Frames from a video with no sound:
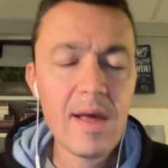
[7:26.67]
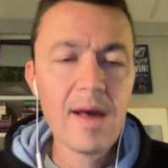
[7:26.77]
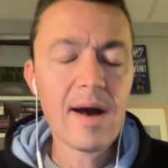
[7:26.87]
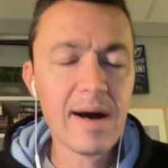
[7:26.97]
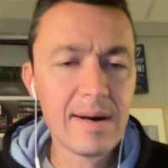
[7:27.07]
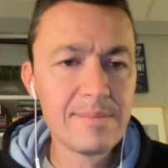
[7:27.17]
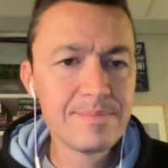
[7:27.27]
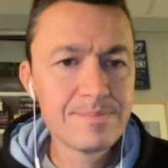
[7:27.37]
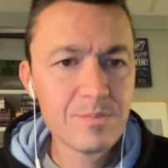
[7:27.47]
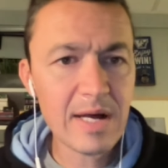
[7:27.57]
Um,
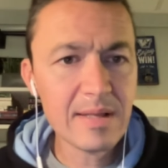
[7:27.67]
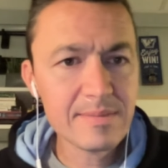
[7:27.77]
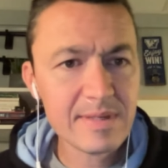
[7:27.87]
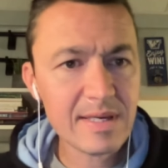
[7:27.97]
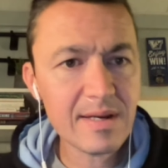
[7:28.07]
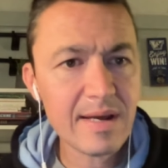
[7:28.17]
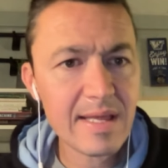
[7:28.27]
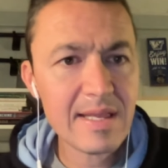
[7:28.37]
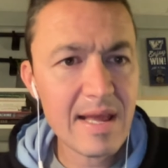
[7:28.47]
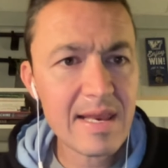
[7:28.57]
well, you know,
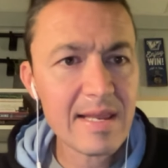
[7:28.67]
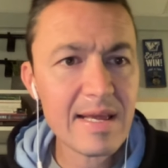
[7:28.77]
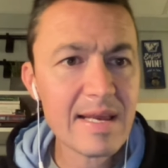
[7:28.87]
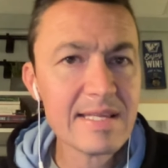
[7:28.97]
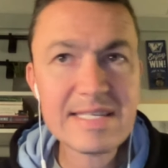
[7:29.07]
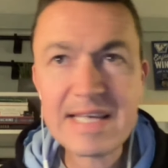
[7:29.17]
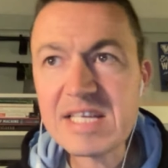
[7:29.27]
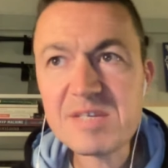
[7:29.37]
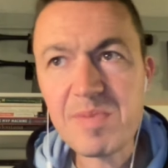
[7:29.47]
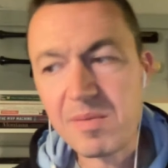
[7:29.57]
it, it, it
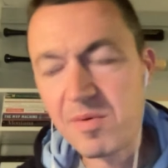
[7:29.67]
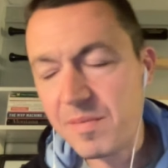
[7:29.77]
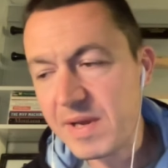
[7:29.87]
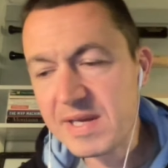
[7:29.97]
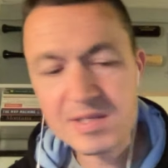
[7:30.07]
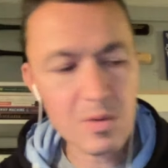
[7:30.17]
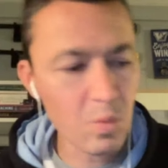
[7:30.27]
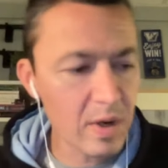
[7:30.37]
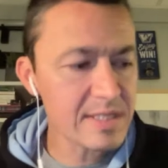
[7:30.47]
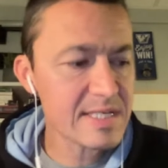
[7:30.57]
incites people because on
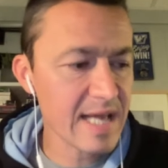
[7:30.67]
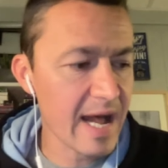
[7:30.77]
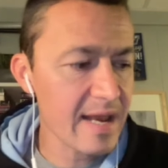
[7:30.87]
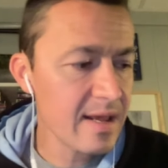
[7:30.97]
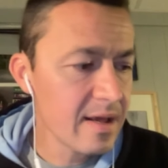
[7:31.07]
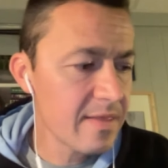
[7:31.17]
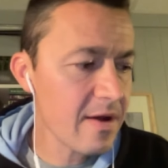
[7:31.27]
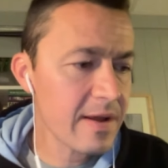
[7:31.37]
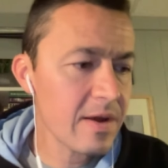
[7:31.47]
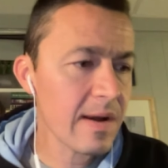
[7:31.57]
one side,
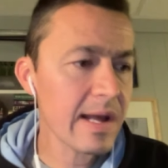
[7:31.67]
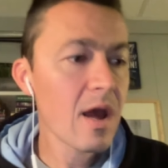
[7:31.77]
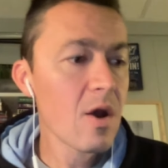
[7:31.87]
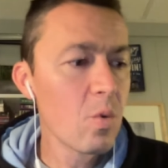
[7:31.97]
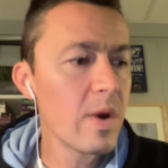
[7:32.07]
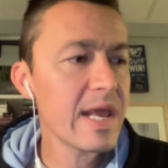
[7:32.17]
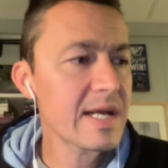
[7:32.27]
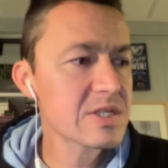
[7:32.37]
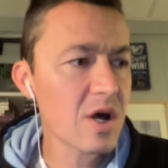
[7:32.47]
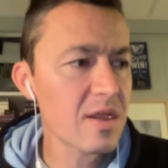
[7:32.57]
they're hearing winning
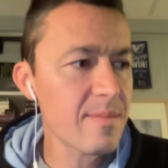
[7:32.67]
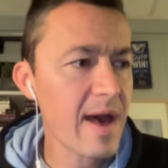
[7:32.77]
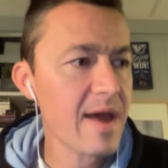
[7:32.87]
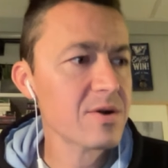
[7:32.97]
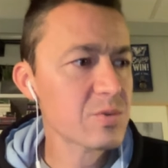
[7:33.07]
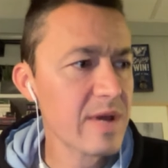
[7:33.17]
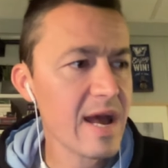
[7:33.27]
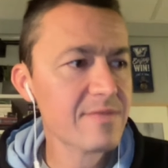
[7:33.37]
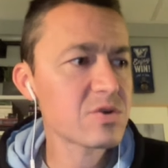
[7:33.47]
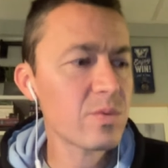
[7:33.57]
is all that matters. We
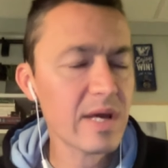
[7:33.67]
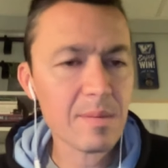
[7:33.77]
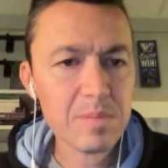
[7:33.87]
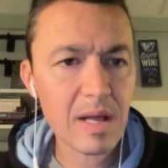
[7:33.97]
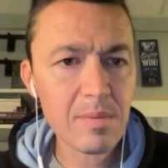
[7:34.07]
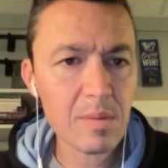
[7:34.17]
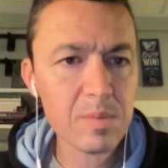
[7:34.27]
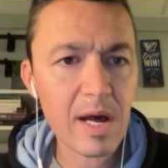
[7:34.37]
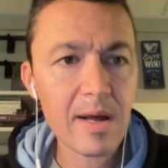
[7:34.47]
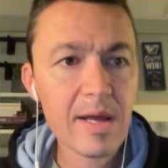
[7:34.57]
have to win, blah, blah,
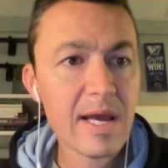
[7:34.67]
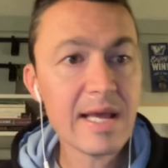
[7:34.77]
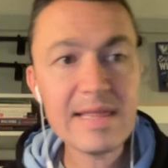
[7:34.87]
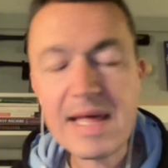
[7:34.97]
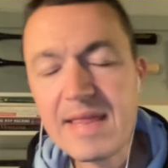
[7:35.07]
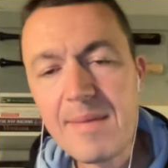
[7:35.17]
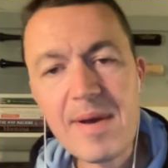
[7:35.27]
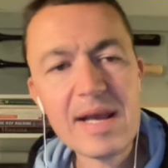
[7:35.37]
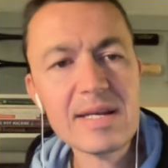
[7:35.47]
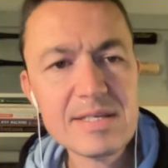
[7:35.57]
blah. And then they
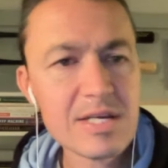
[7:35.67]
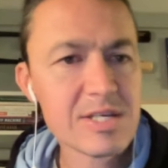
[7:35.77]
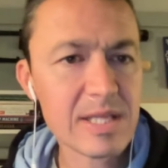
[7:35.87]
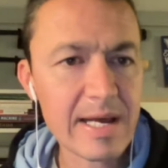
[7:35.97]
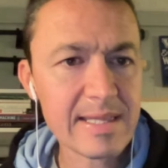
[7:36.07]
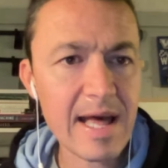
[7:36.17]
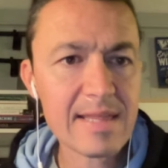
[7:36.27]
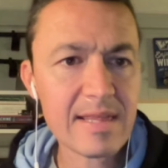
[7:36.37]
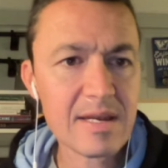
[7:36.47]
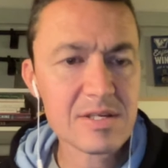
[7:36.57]
make a decision like
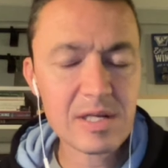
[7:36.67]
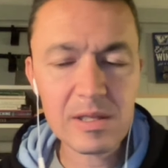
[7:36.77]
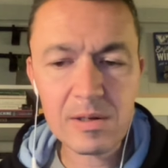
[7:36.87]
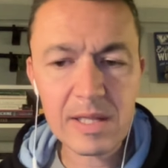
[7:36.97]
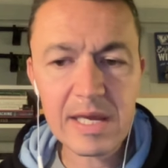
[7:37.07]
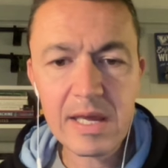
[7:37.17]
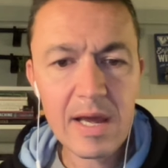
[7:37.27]
that that is clearly